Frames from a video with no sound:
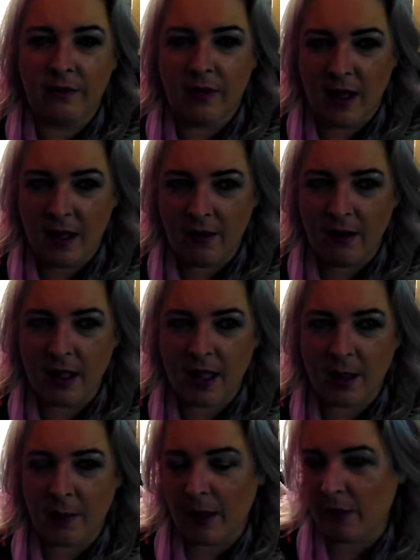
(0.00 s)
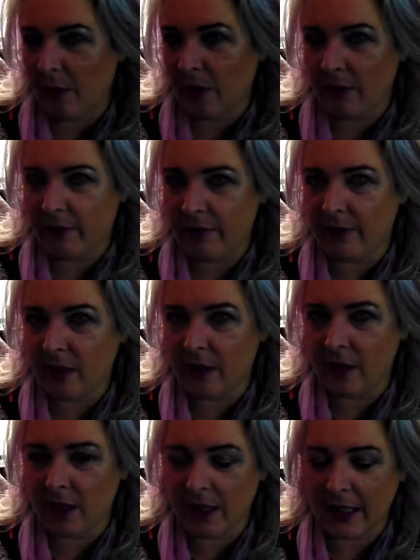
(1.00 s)
Various amounts of
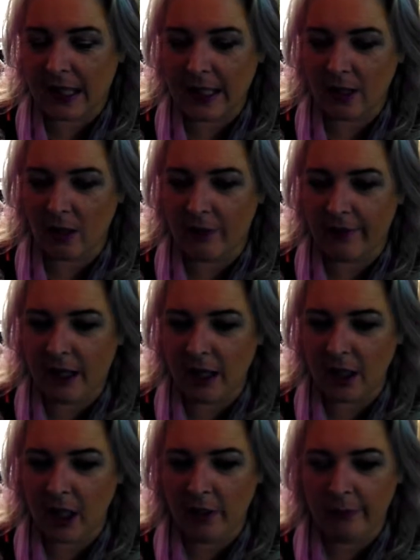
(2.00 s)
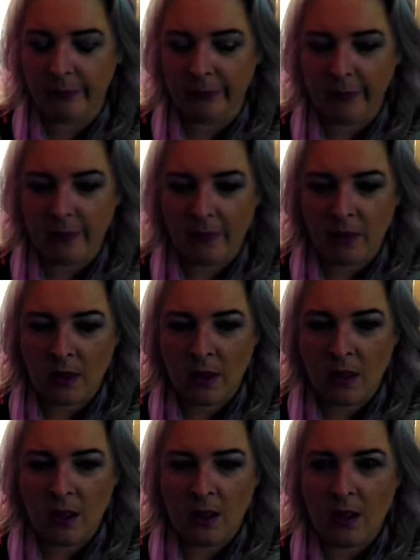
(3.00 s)
success or failure.
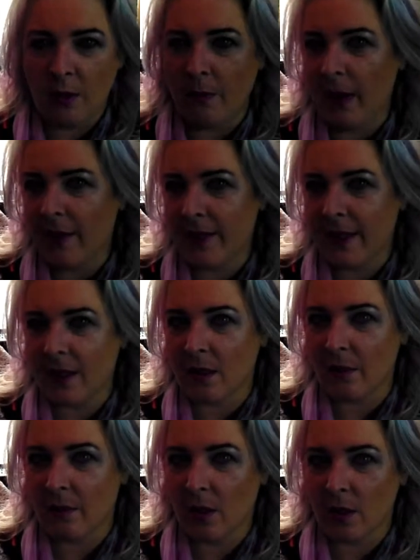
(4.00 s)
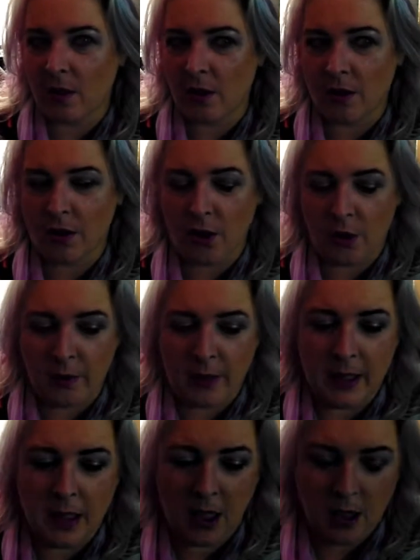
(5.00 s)
You may have seen some posts on social
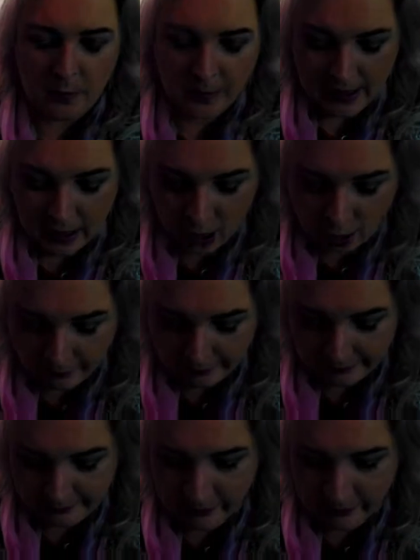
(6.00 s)
media, you may not.